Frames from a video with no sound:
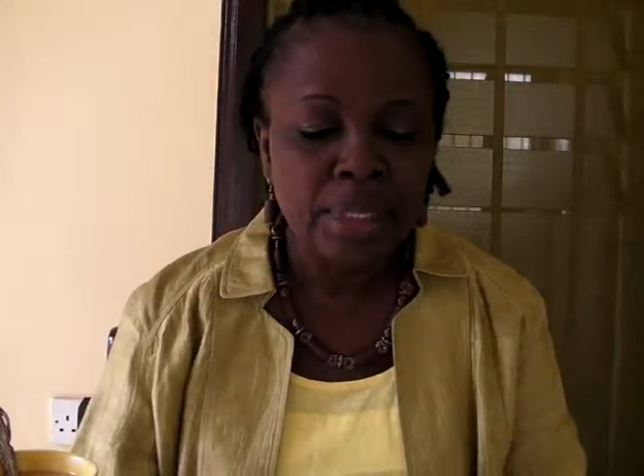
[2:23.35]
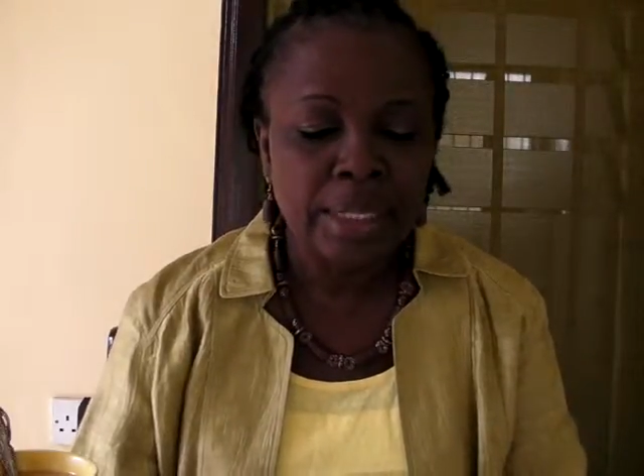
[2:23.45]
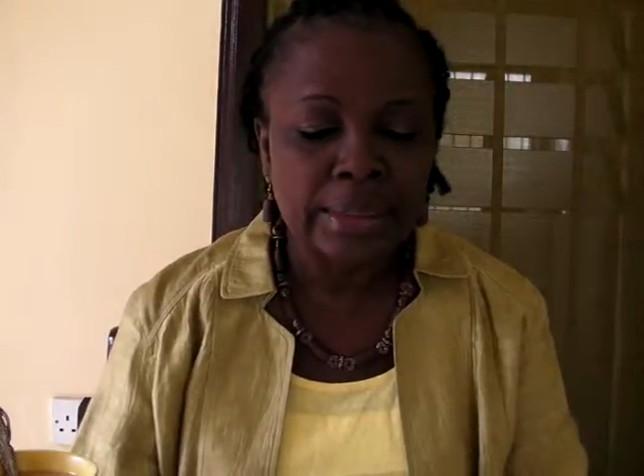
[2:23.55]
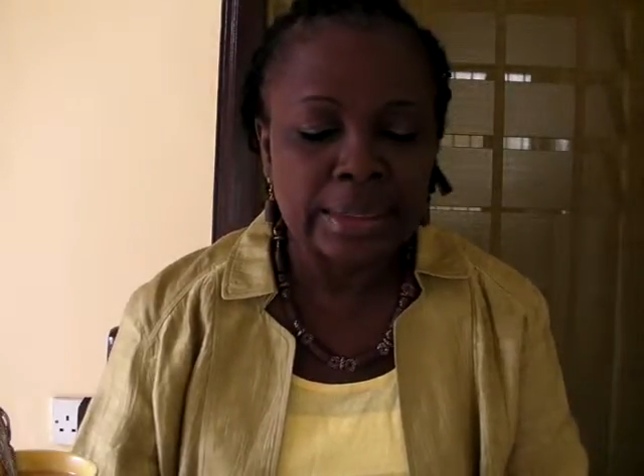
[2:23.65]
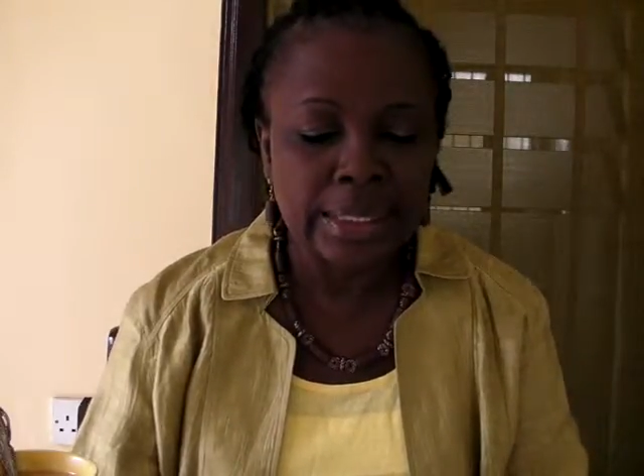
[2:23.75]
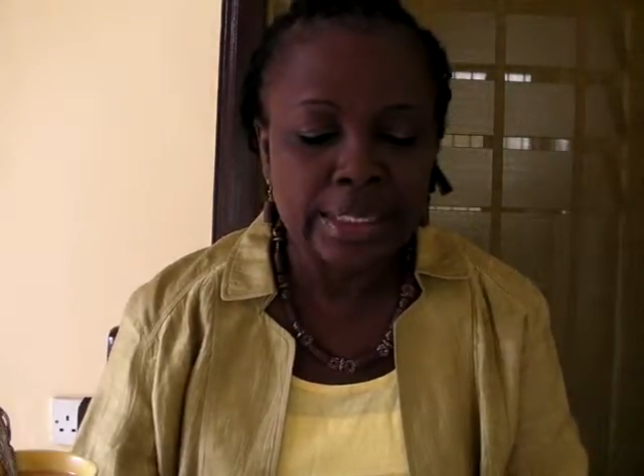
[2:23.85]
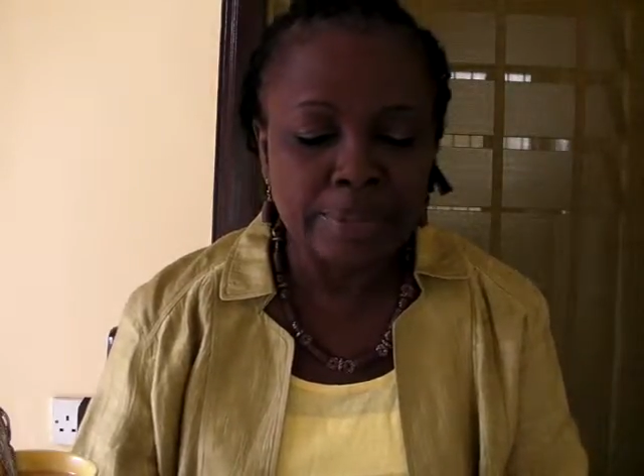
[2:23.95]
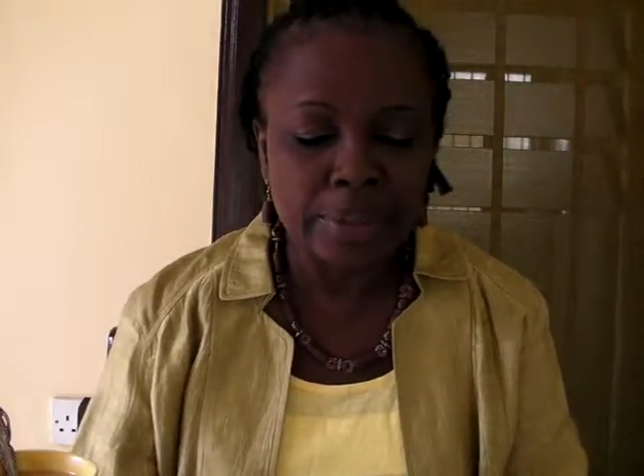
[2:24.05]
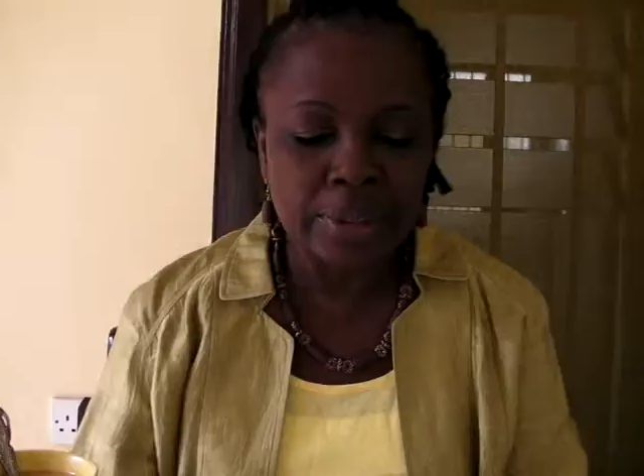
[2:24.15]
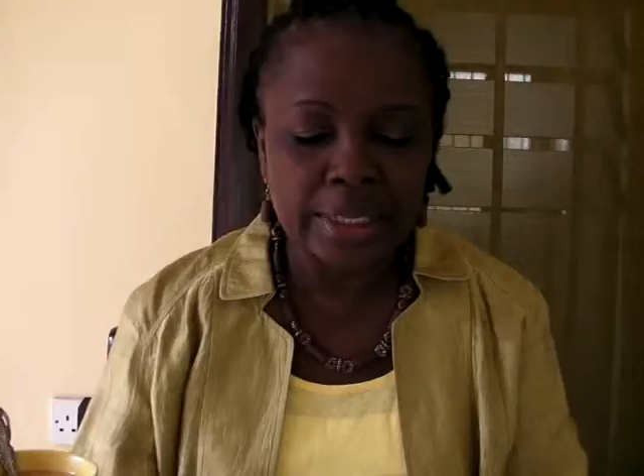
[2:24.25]
A second
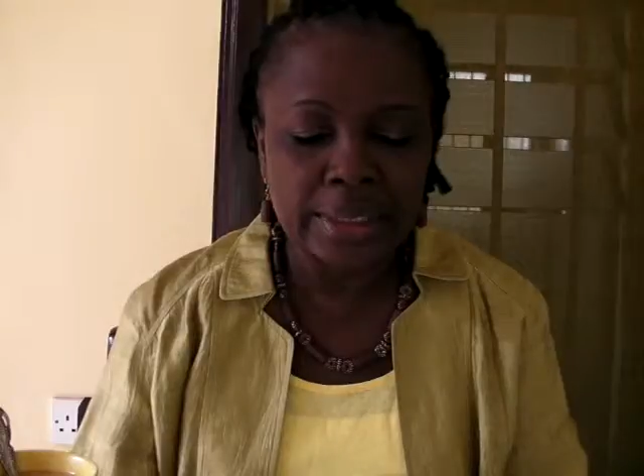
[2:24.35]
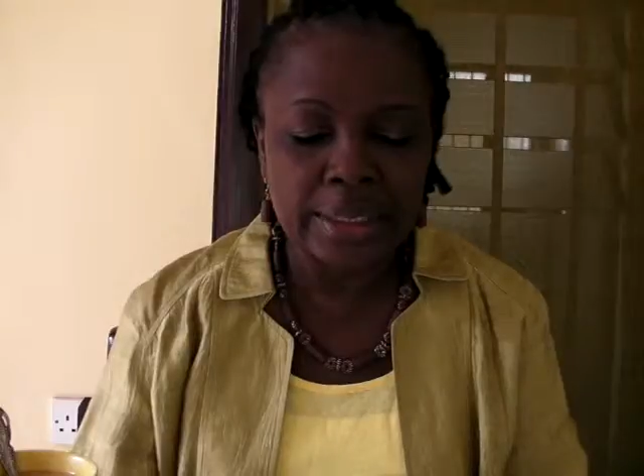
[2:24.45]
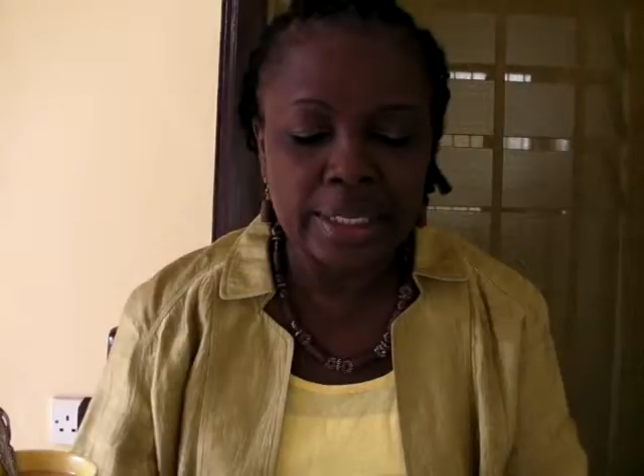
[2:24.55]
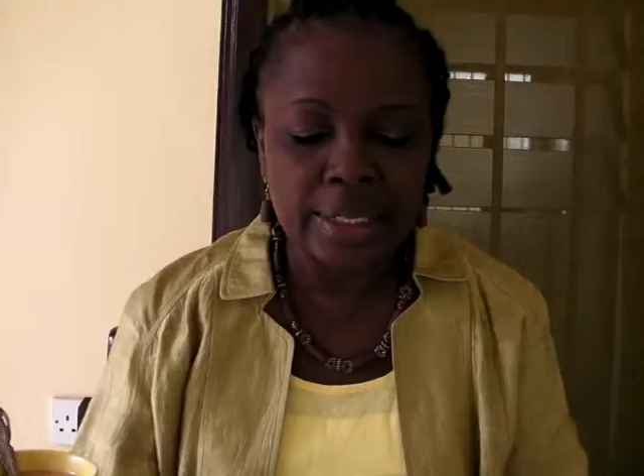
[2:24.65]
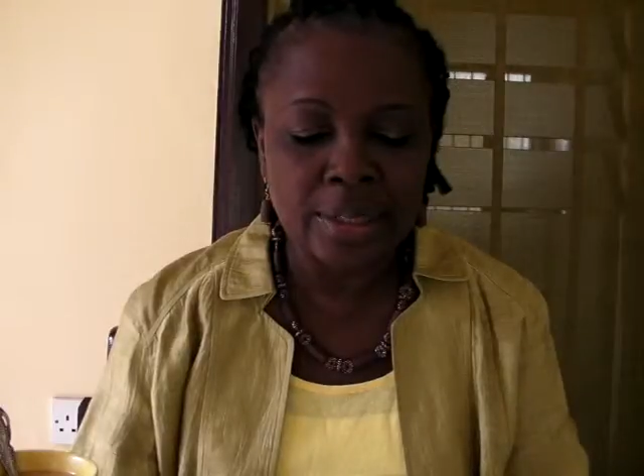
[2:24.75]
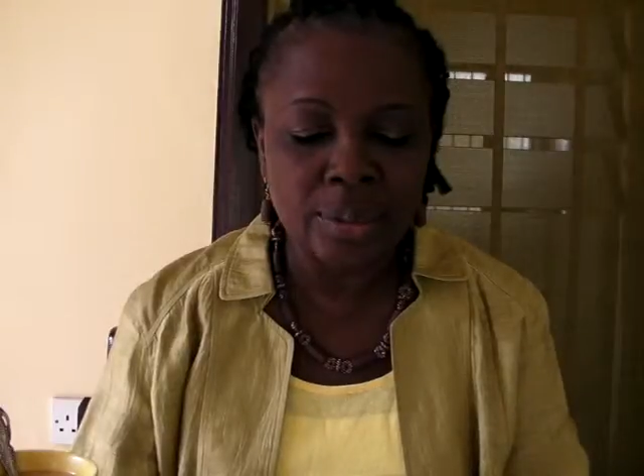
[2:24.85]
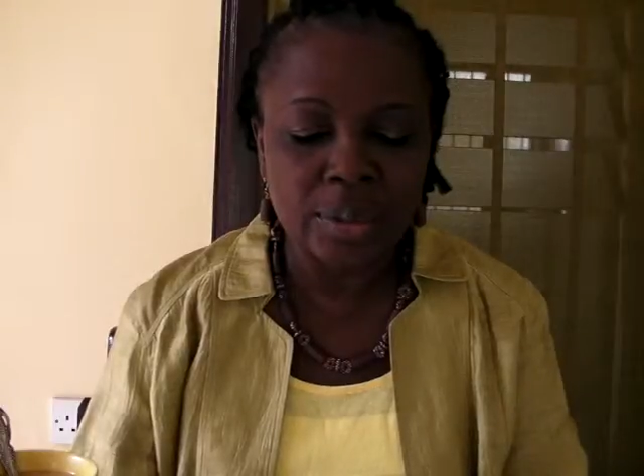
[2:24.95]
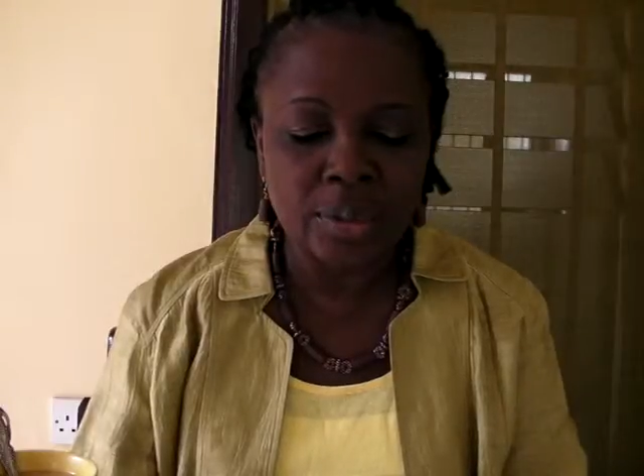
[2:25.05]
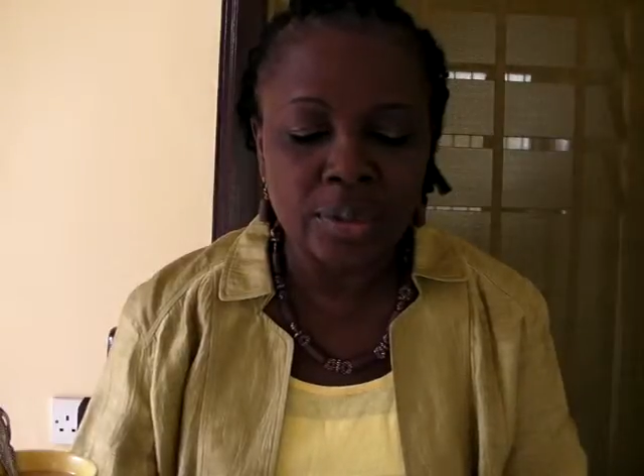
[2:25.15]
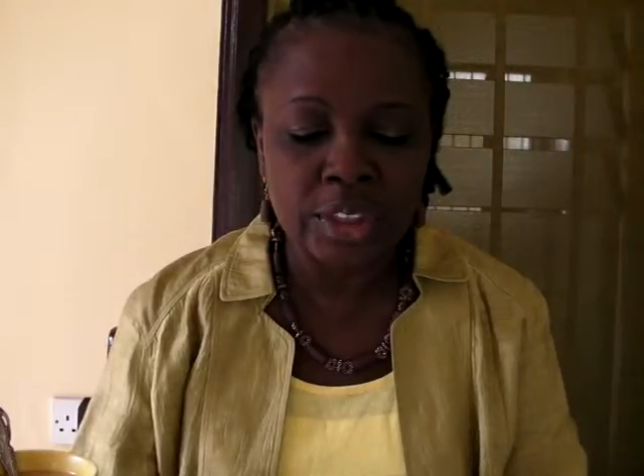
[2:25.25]
project in Ghana was on